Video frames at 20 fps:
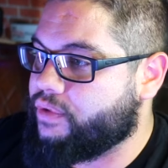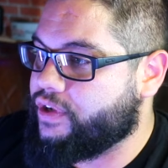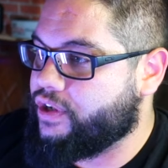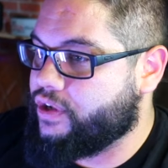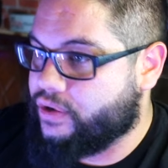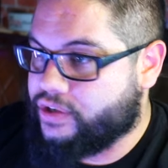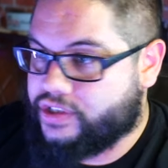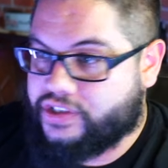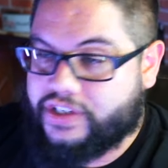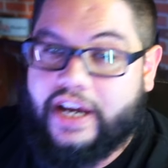When you
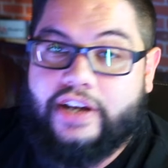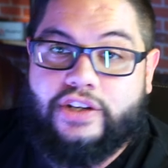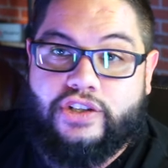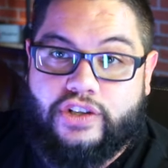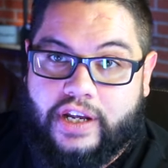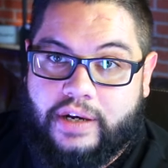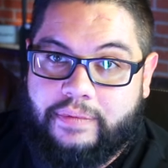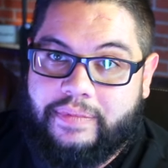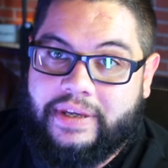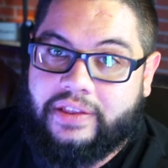go to stage,
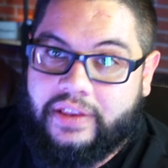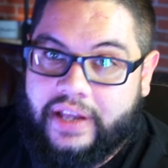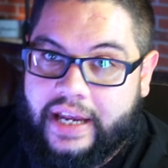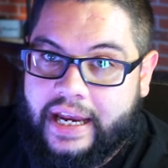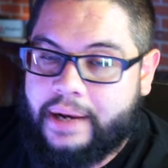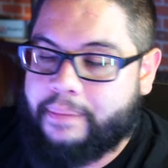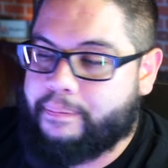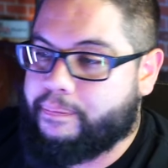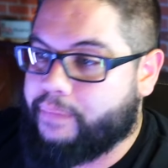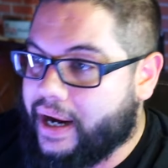you're going to be
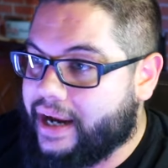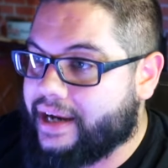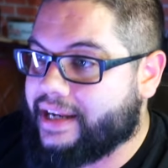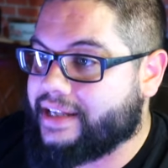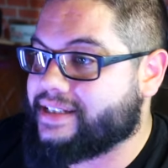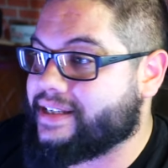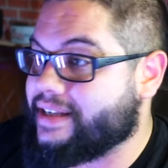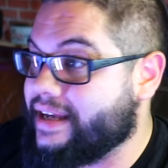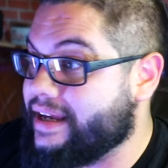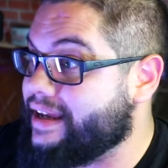lean, but
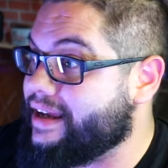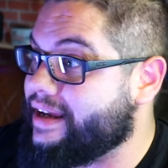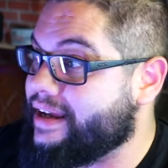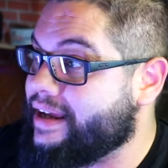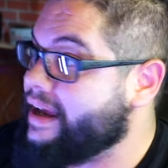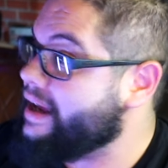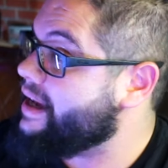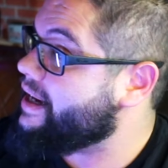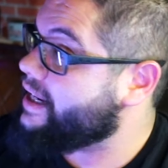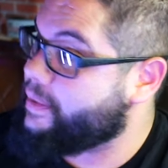it's uh,
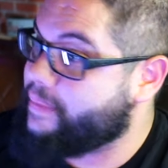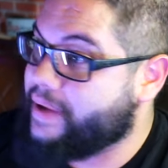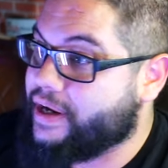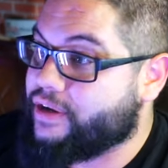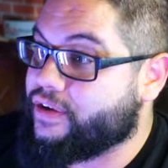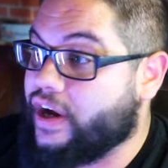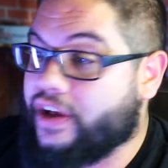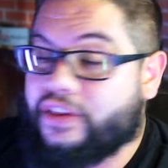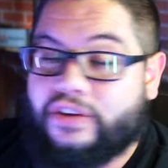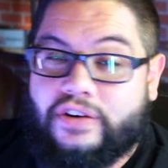
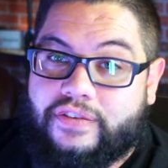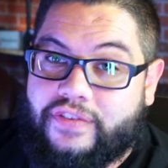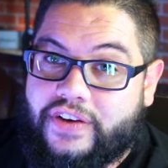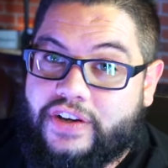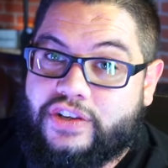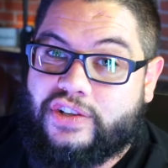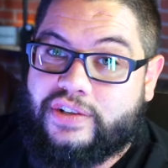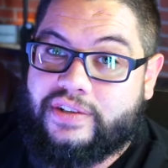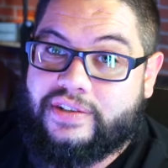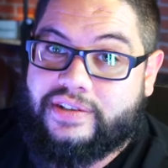compared to other
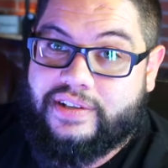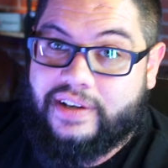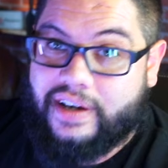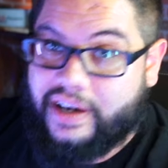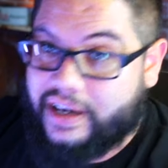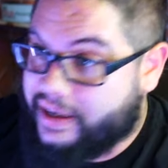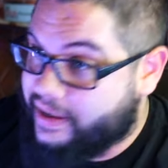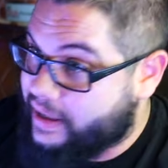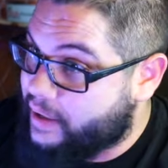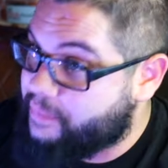divisions uh,
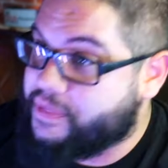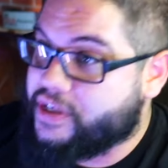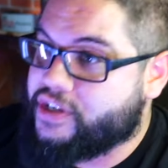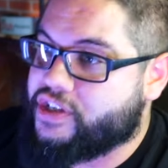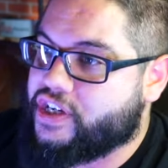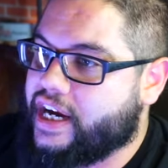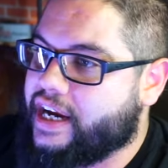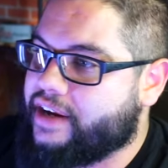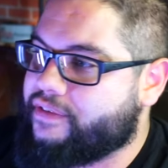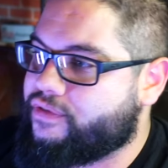up the
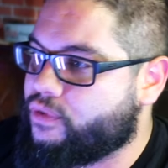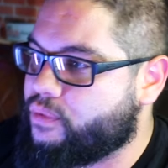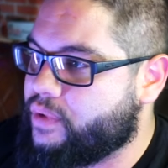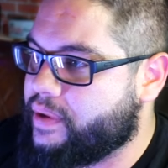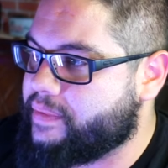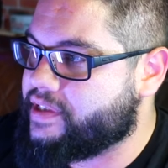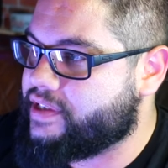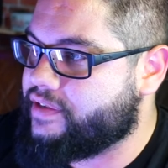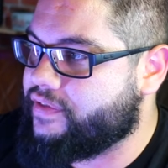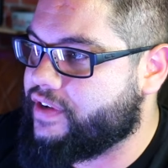chain for
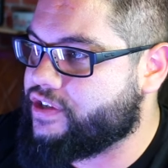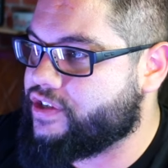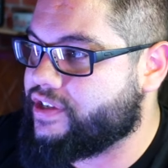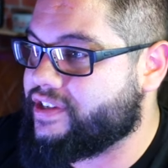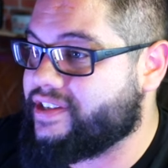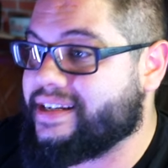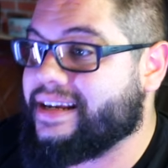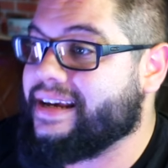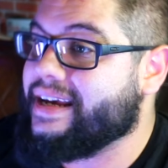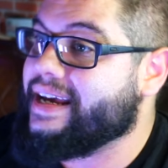women's
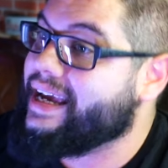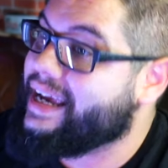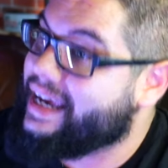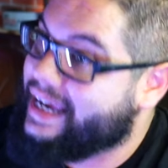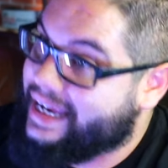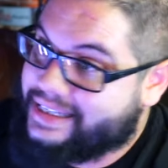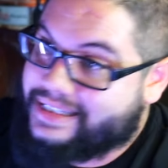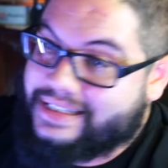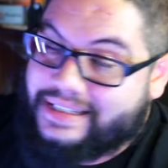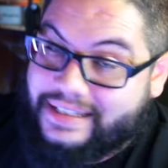divisions,
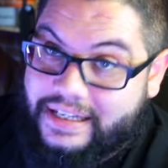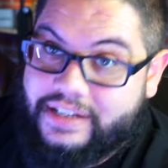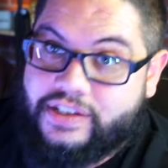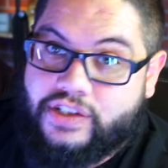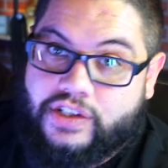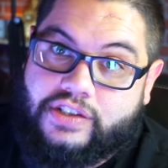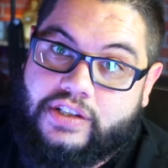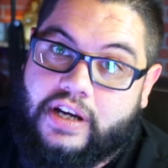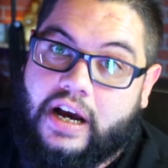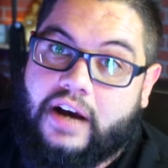it's
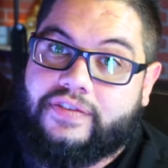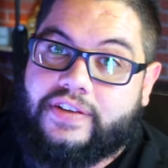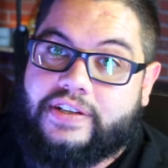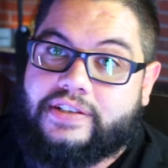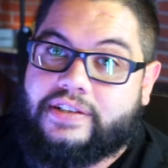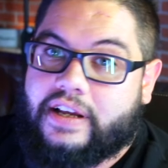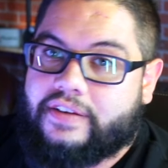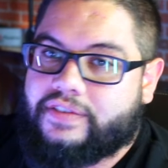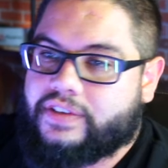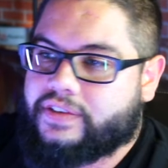it's the
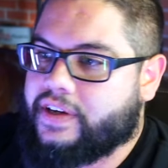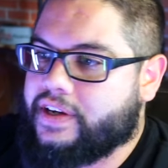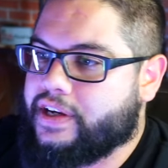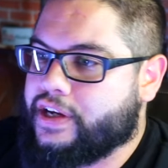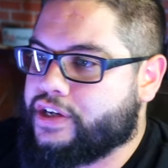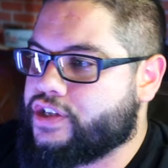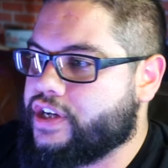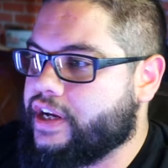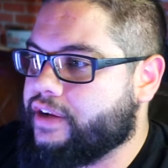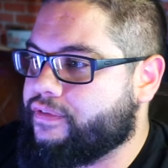softest level of
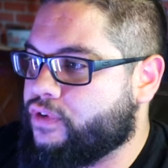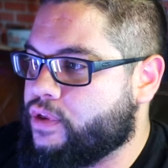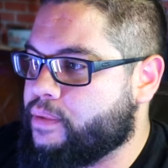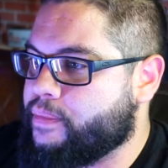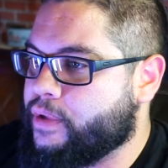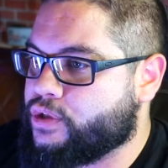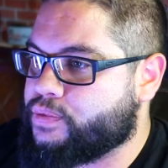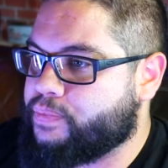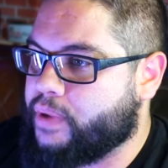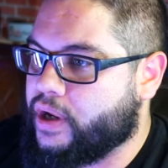conditioning for the
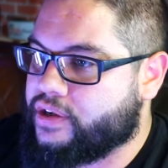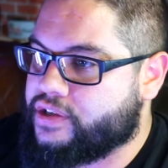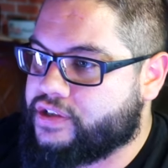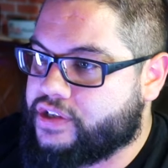most part.